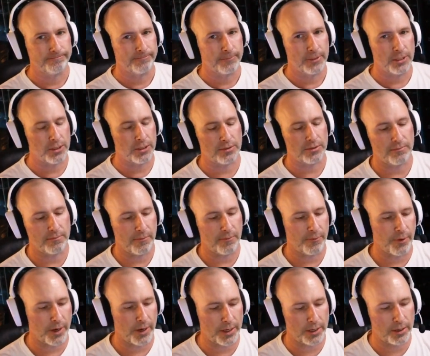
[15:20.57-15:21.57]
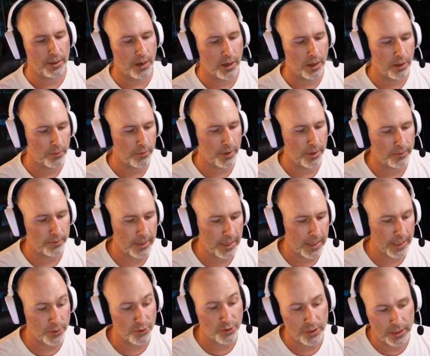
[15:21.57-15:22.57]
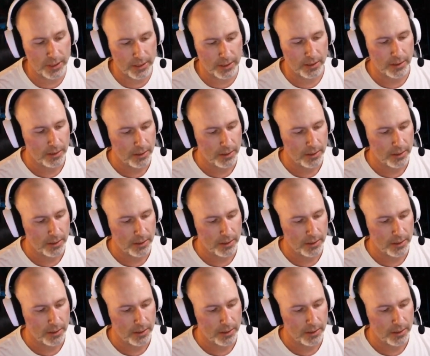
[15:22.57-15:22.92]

Just very good all around. Interesting.